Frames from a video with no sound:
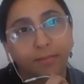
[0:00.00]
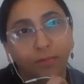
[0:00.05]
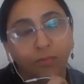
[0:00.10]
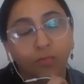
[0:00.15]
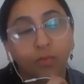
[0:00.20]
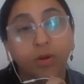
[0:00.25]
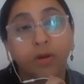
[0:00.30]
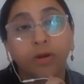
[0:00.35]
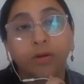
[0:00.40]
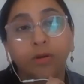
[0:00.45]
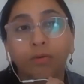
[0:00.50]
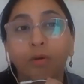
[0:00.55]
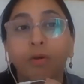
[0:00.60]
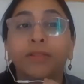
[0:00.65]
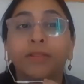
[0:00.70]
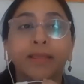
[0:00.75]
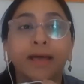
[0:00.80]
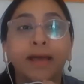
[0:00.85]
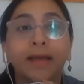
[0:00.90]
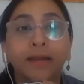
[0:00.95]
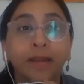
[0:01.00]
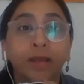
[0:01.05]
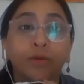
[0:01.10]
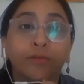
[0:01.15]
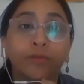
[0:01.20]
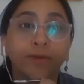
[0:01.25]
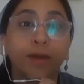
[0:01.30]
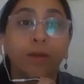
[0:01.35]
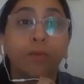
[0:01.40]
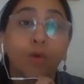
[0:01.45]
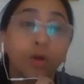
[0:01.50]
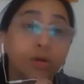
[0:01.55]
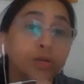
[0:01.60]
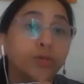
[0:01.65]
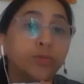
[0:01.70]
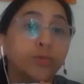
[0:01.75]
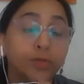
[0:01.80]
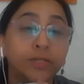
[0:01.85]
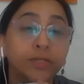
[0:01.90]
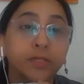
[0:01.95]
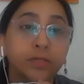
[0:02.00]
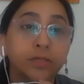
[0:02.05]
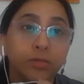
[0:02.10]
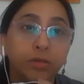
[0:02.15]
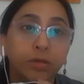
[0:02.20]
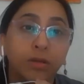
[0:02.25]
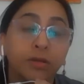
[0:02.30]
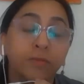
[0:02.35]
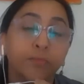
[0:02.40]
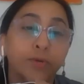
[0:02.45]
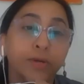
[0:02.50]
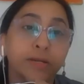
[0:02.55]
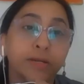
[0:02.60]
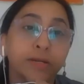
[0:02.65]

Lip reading: work on that now if I want to put it on print?